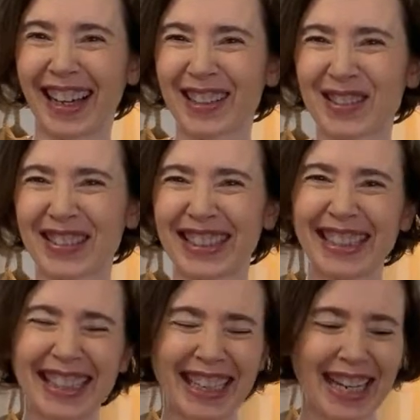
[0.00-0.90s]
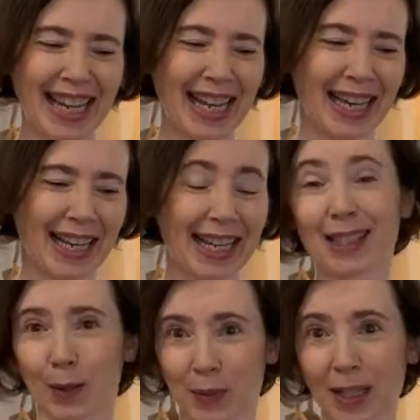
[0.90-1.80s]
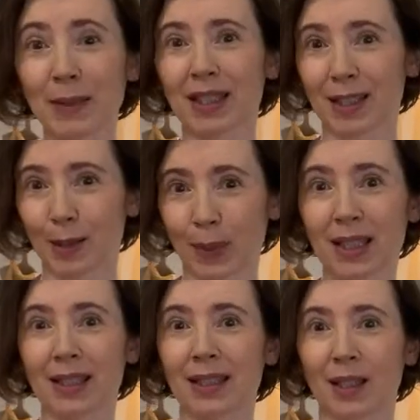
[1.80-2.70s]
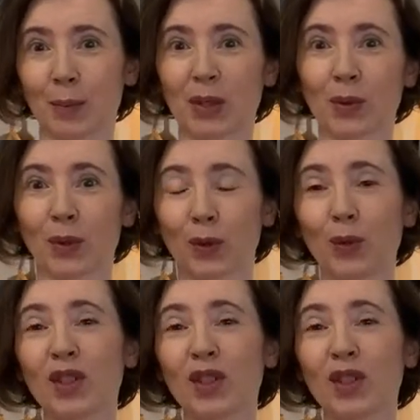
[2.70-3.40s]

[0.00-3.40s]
actually. And sometimes it's mix in between the two.